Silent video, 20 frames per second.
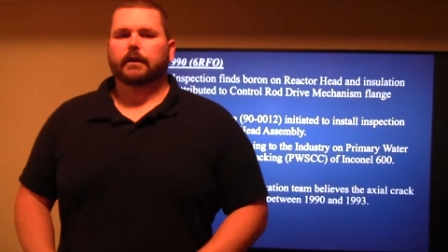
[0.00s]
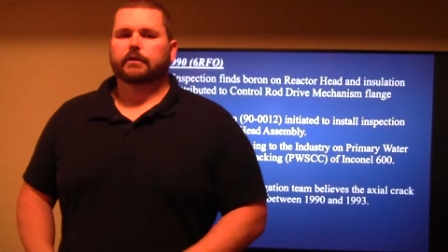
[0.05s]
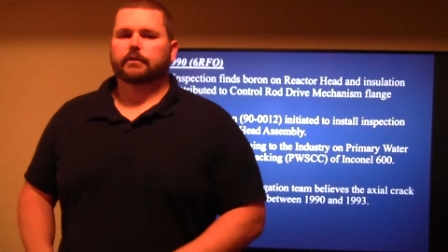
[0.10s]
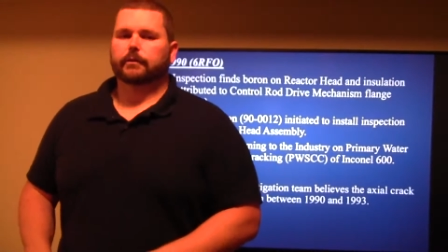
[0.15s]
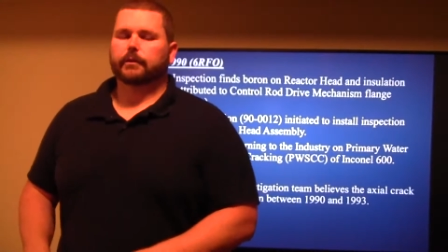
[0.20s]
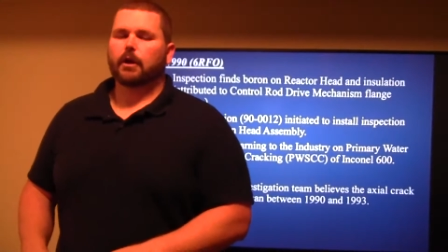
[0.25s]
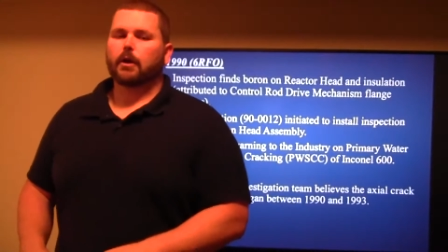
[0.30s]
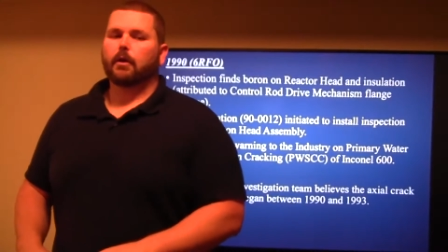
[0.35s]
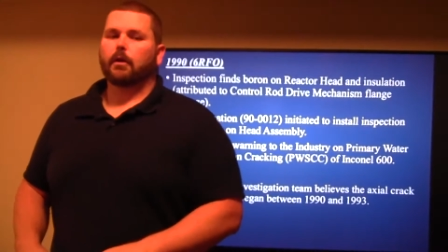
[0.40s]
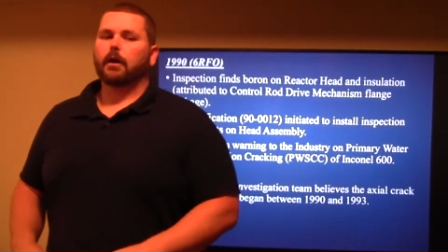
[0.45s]

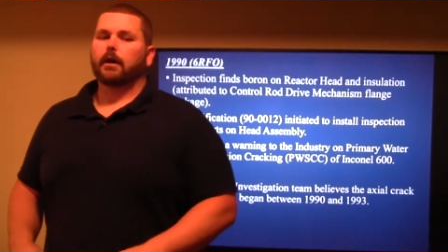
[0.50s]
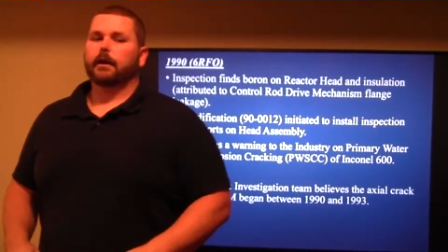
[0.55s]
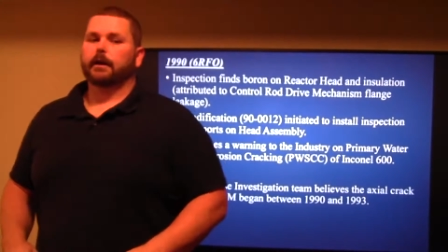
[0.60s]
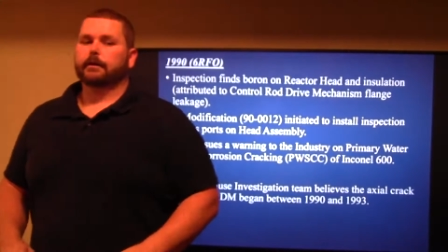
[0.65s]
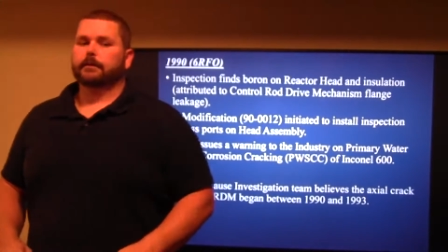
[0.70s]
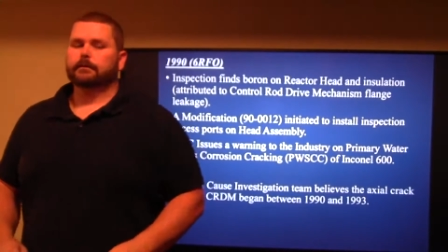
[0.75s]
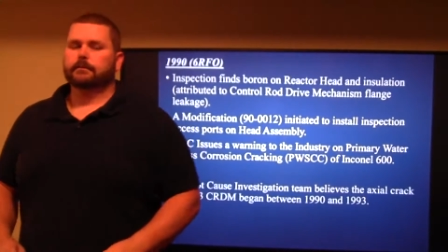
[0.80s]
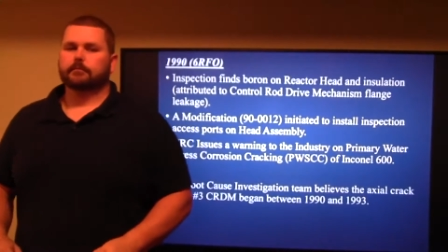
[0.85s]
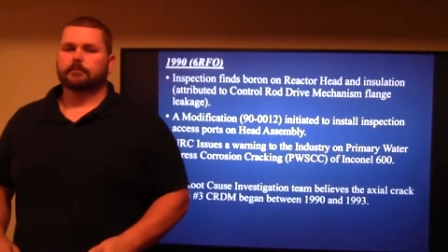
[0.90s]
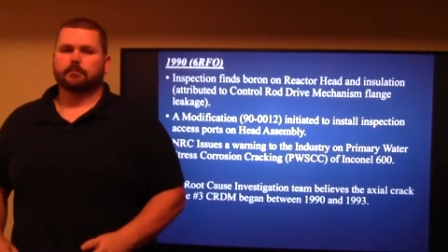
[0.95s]
So we go
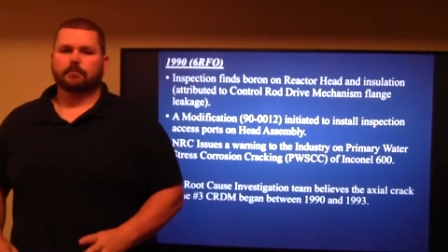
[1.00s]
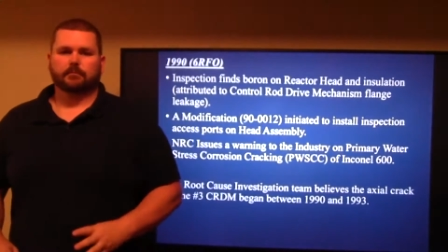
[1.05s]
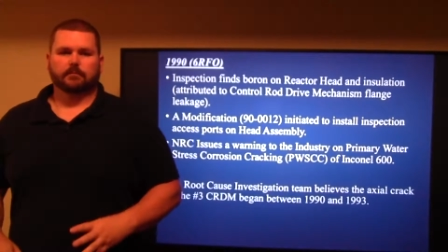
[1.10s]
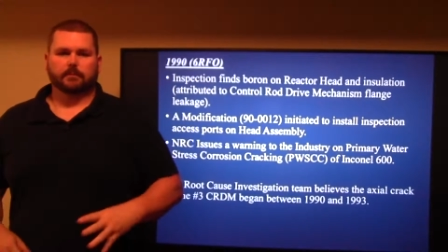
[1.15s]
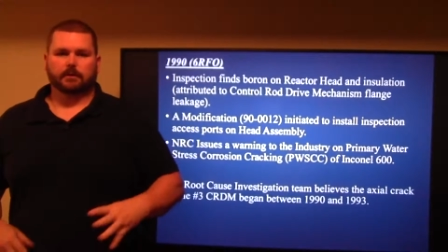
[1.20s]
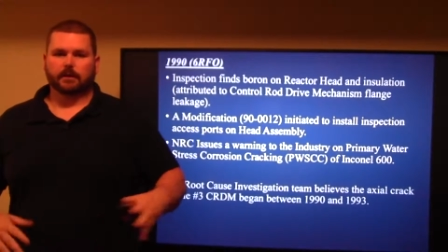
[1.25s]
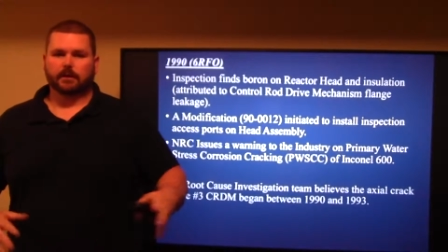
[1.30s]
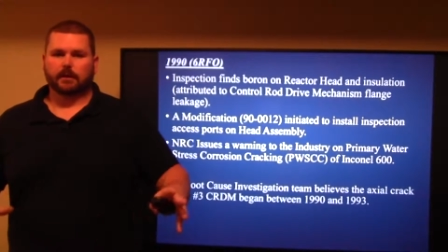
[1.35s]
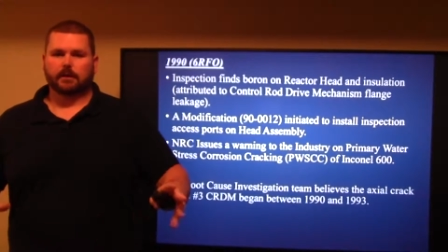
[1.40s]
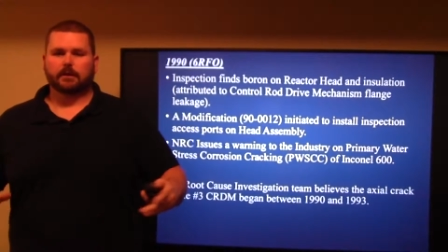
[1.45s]
on,
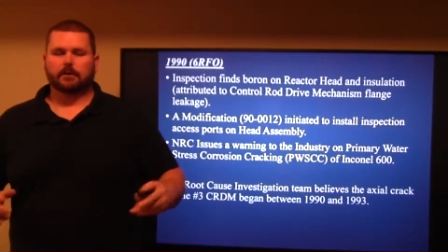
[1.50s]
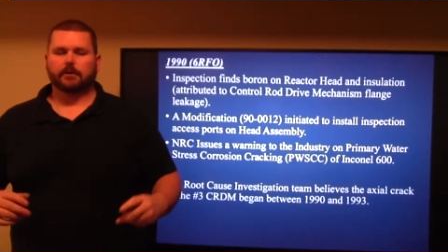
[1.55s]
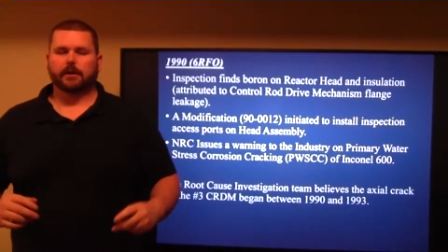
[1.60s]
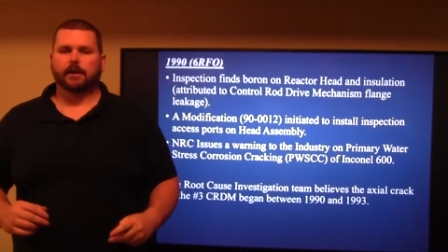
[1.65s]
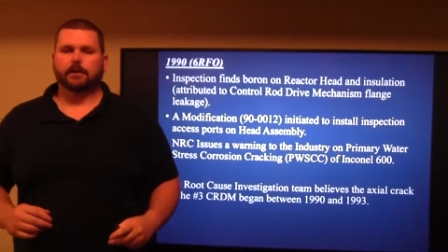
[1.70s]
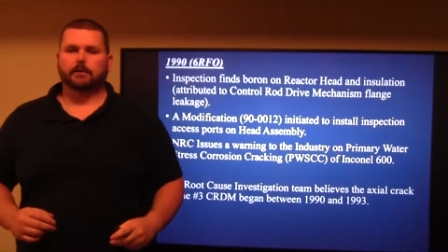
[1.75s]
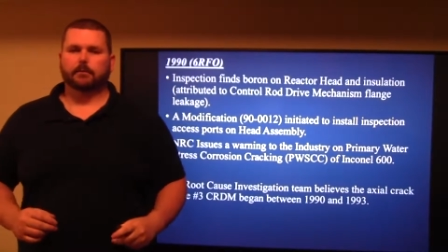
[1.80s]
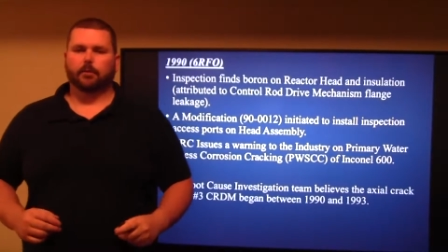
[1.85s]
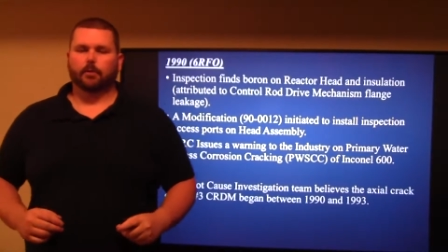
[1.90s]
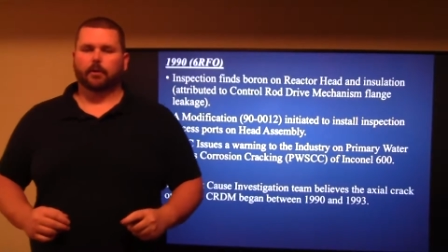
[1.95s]
they
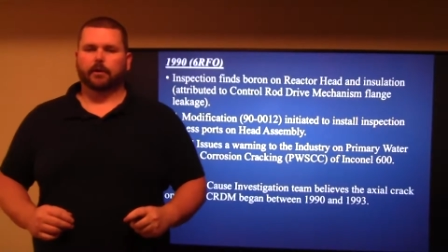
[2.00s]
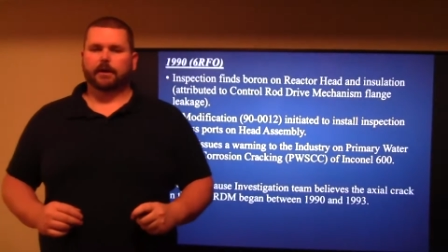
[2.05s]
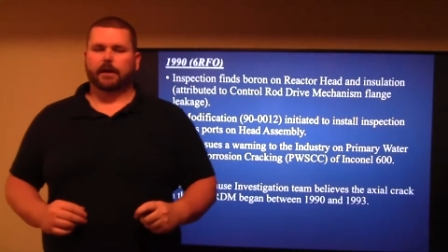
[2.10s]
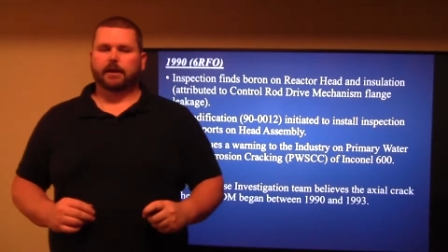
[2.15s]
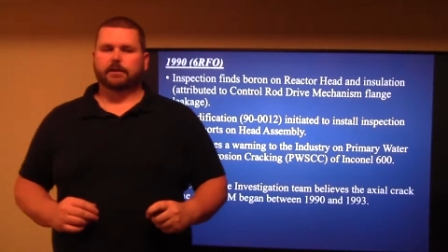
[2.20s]
created their boric